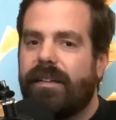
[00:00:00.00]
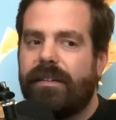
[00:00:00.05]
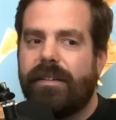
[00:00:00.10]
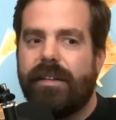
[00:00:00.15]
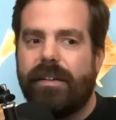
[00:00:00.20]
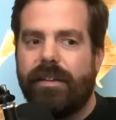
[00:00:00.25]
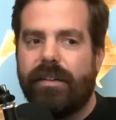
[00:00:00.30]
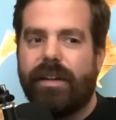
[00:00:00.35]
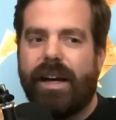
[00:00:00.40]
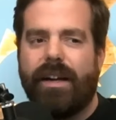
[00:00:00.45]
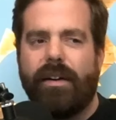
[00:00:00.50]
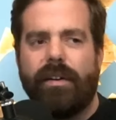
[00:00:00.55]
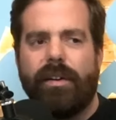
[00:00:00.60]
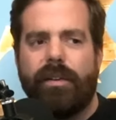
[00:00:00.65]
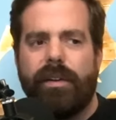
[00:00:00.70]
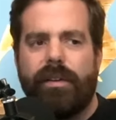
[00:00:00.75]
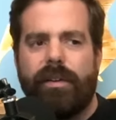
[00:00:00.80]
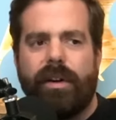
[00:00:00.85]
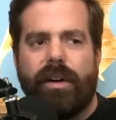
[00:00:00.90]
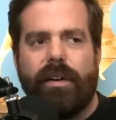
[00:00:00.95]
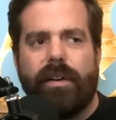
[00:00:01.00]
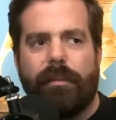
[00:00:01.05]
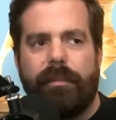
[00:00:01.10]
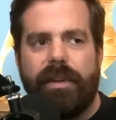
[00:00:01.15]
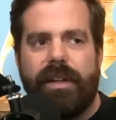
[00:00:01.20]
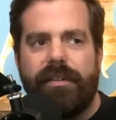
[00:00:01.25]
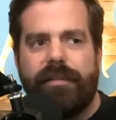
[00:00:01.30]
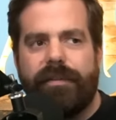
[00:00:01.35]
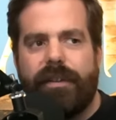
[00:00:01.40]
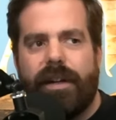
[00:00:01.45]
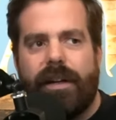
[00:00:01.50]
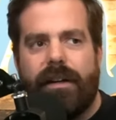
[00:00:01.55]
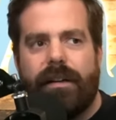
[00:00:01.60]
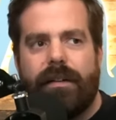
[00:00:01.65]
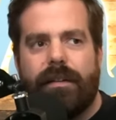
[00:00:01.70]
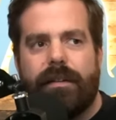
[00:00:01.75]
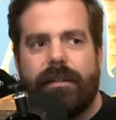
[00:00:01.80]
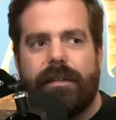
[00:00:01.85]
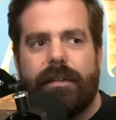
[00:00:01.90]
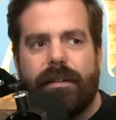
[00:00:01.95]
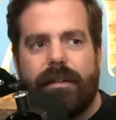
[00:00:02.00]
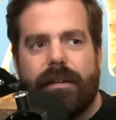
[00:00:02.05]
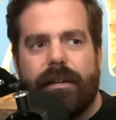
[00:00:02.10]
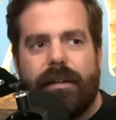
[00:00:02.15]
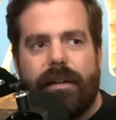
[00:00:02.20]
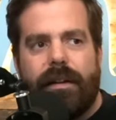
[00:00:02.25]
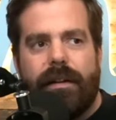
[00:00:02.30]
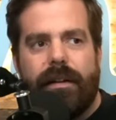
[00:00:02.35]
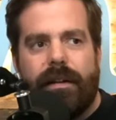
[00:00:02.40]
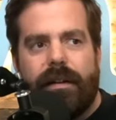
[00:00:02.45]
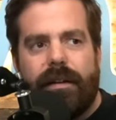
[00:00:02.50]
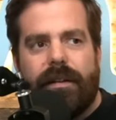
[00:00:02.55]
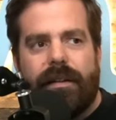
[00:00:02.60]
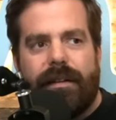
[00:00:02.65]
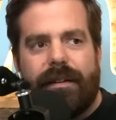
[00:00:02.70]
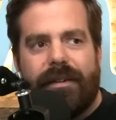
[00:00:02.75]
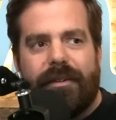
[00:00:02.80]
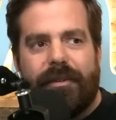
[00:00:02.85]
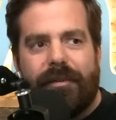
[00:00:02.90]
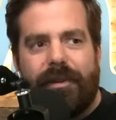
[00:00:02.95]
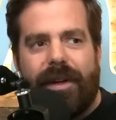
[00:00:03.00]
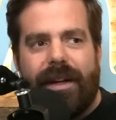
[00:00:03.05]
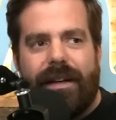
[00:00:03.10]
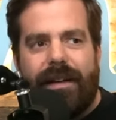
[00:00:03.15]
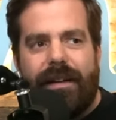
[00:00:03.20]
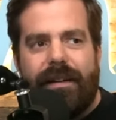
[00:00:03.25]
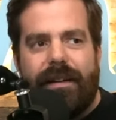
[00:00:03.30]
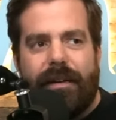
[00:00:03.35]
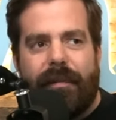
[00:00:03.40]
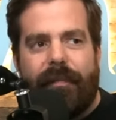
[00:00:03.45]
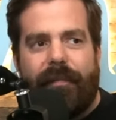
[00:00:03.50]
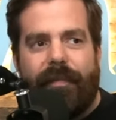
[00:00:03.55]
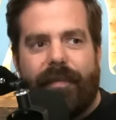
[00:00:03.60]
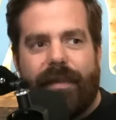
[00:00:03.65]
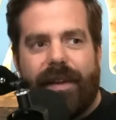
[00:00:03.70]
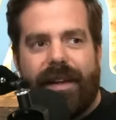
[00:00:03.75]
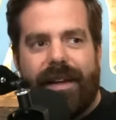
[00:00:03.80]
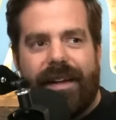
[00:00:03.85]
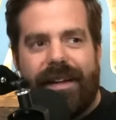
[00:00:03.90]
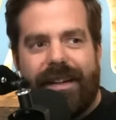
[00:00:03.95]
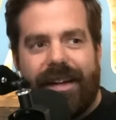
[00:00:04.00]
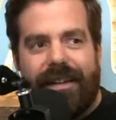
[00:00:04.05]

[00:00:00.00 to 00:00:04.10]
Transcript: a little, I don't know, you'd call it a B flare, Randy? It's a book flare.